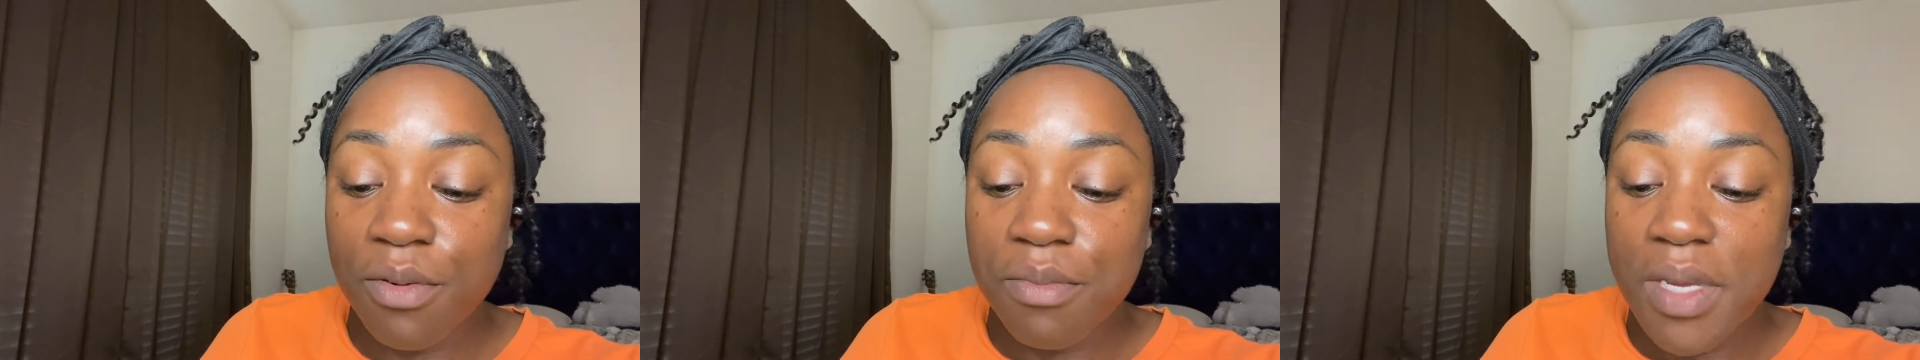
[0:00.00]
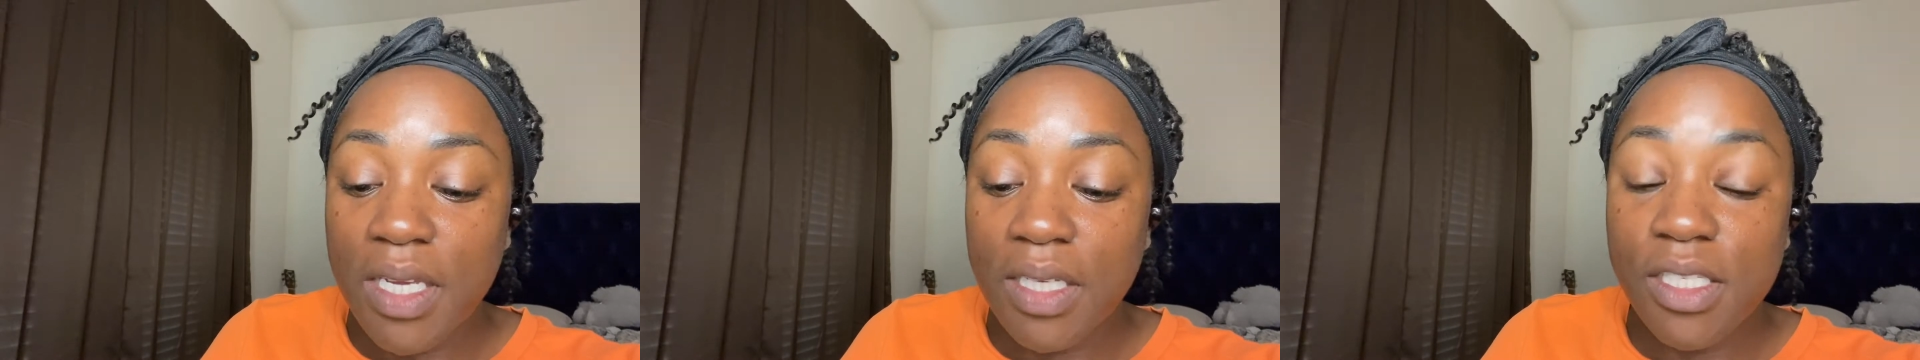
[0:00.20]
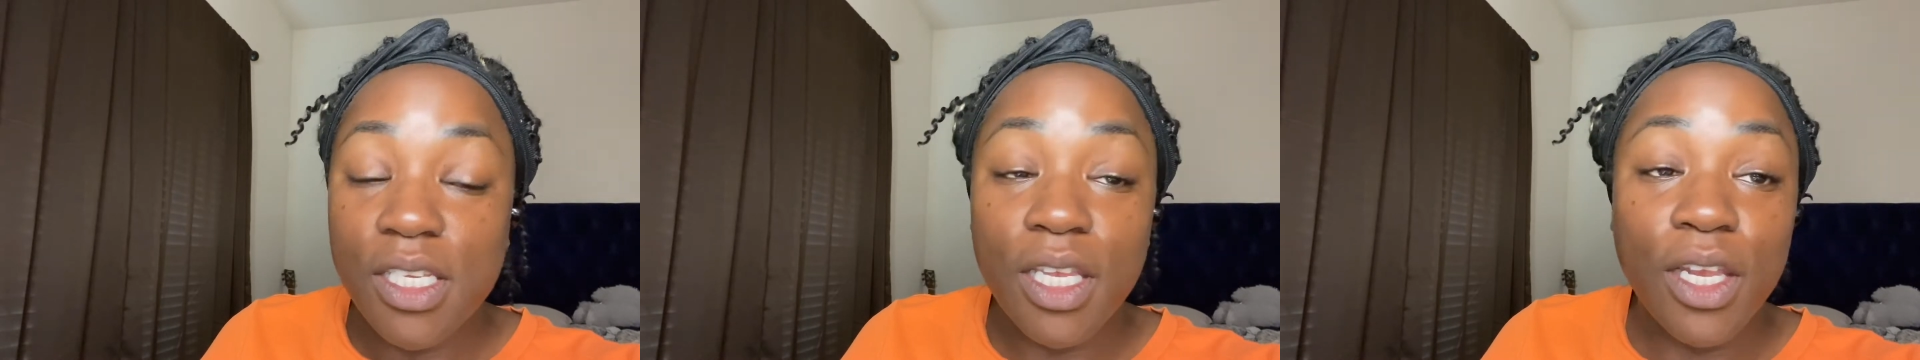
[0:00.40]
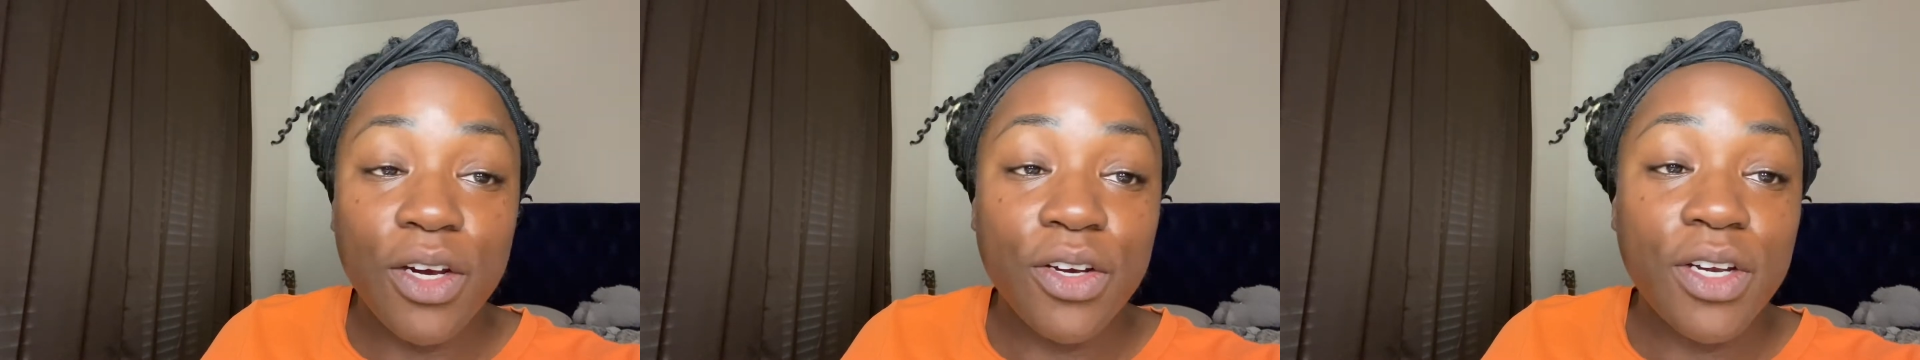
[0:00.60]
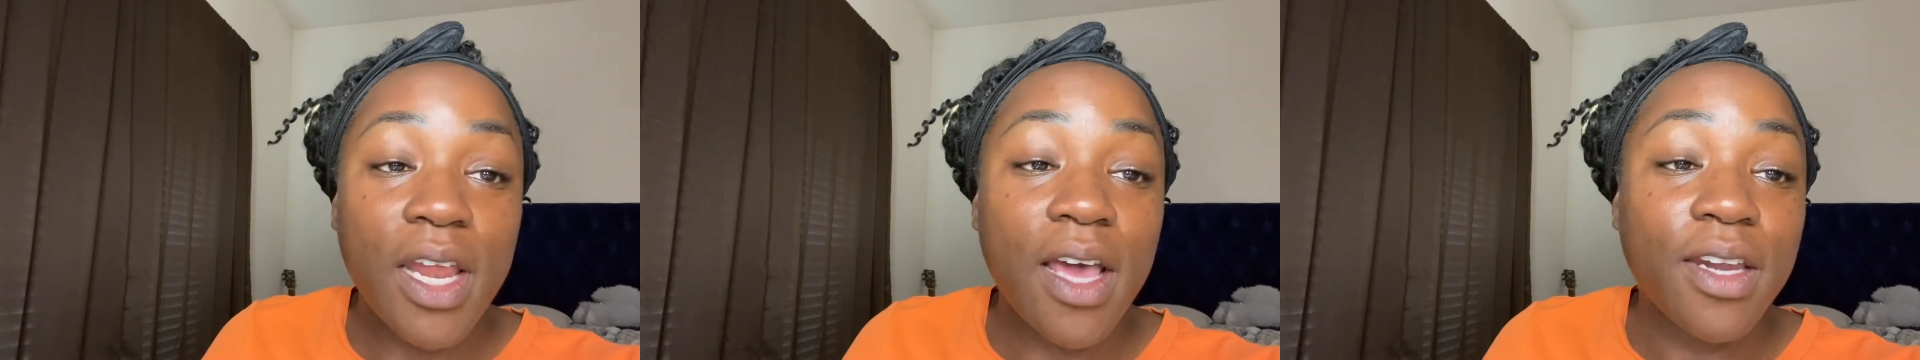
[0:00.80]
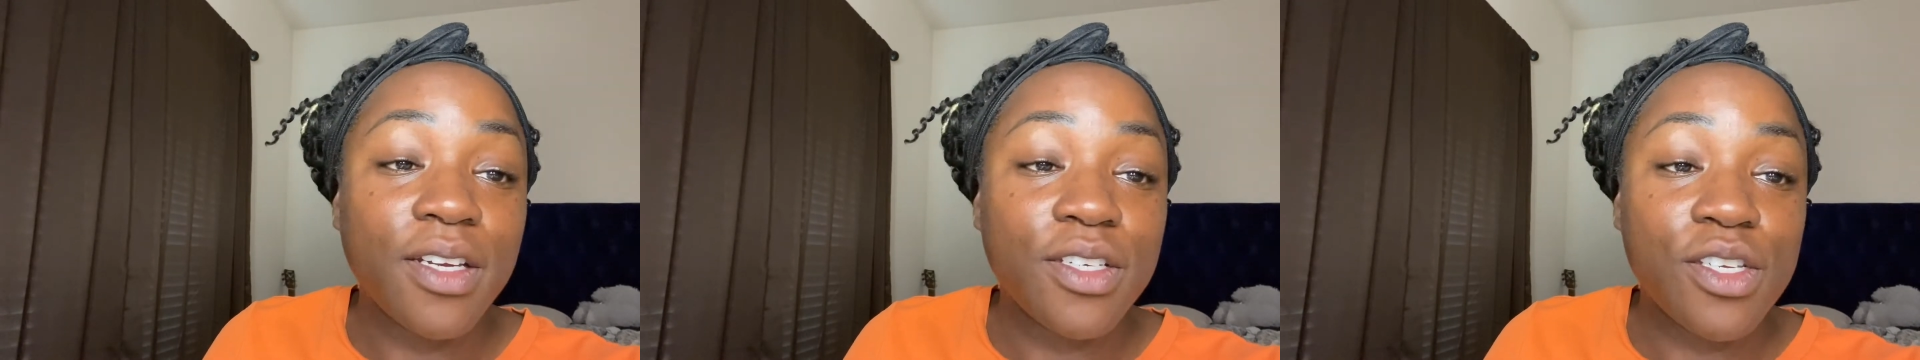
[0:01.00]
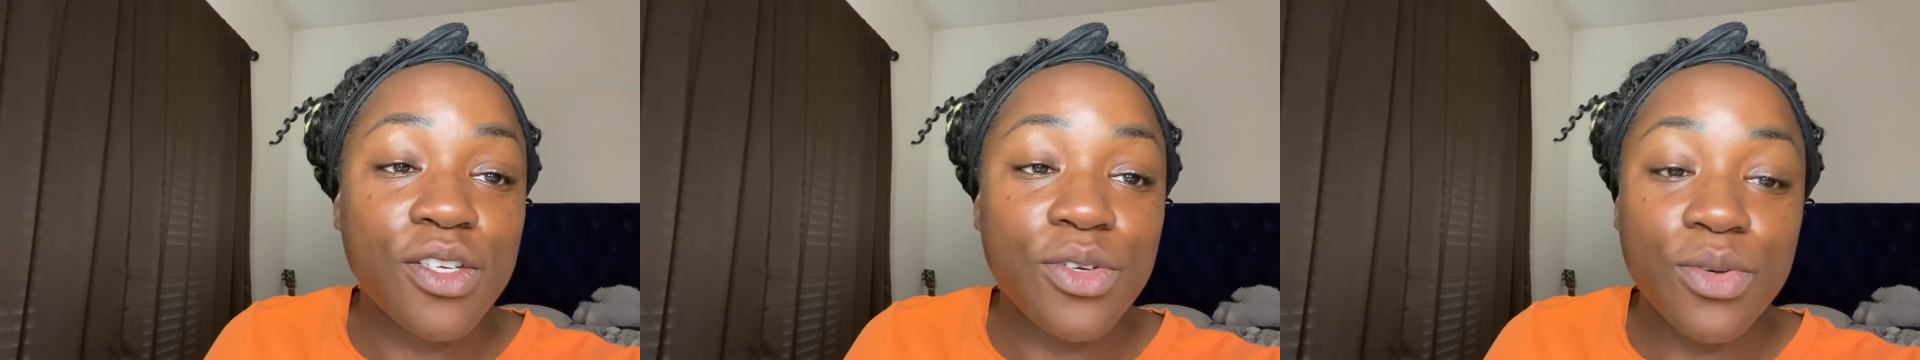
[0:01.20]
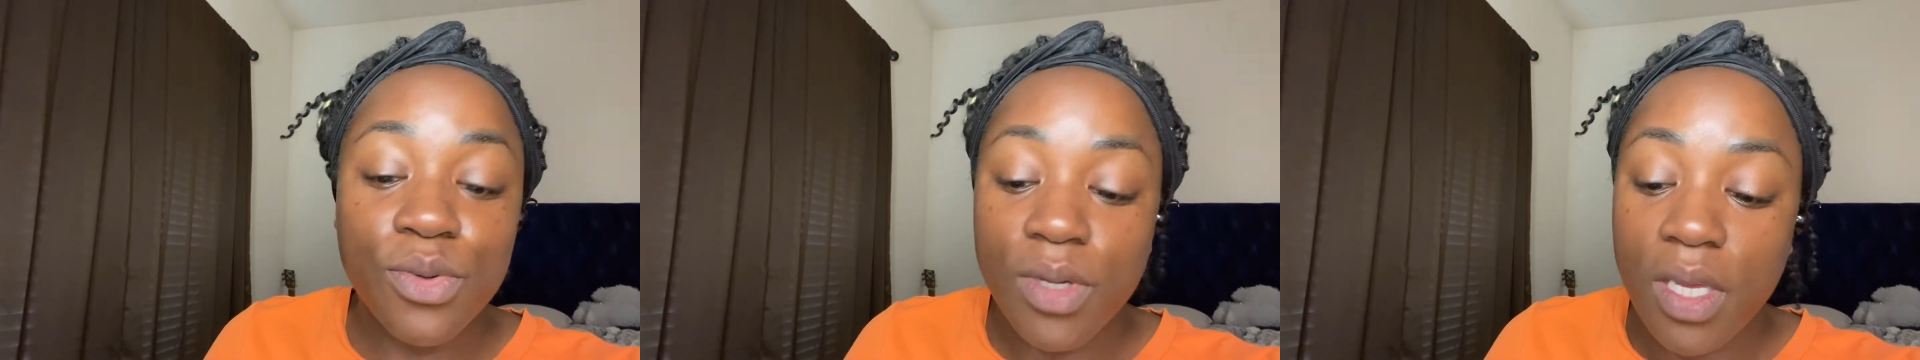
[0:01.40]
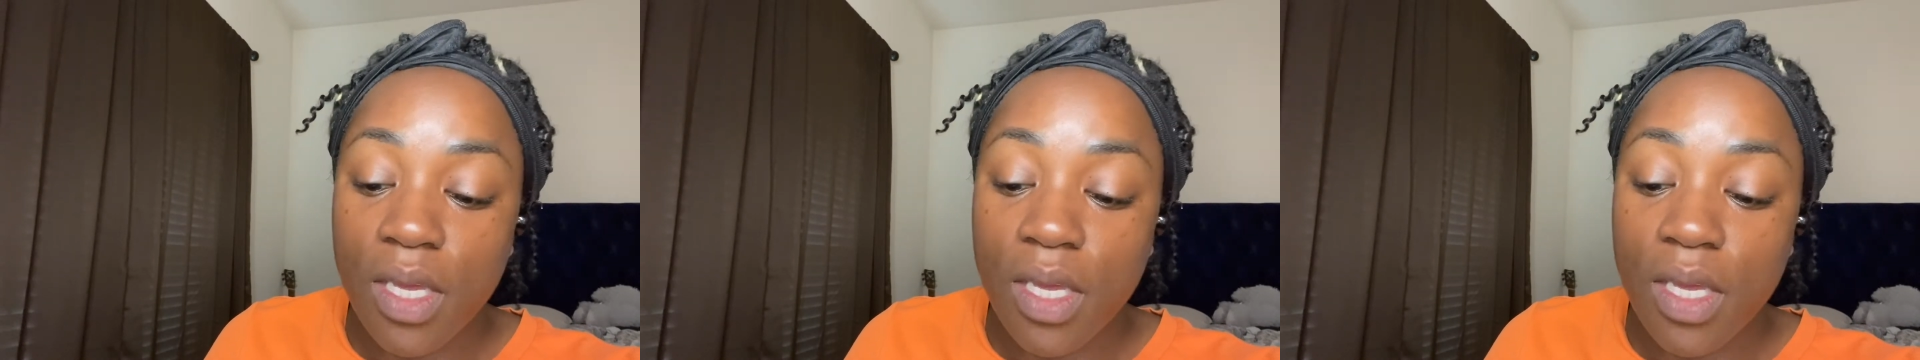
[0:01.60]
me to learn how to do